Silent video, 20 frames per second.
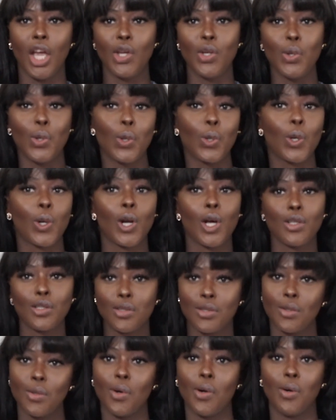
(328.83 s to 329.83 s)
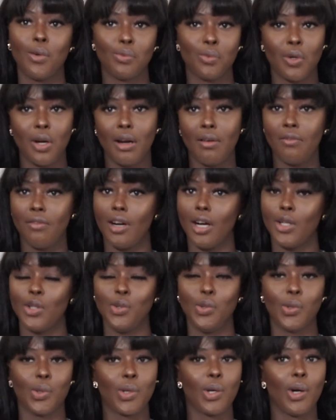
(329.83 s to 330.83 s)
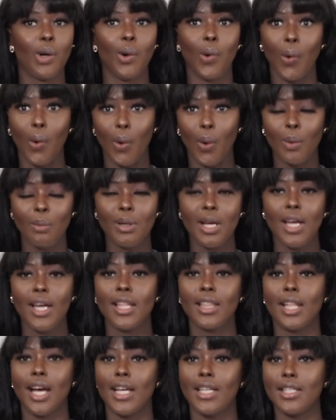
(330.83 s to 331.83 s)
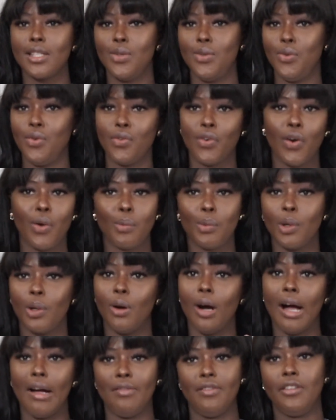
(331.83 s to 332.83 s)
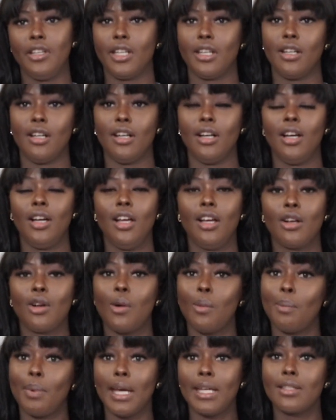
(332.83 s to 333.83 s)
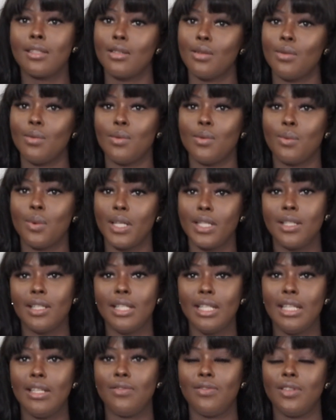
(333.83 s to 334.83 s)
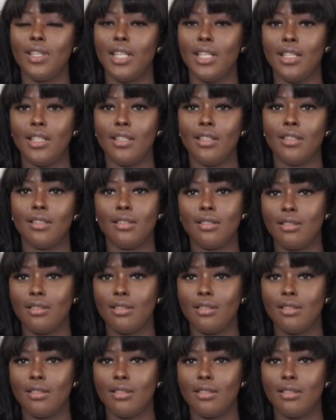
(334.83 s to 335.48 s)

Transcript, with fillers: You're close to home wherever you call home, that is Europe or Africa, compared to when you live in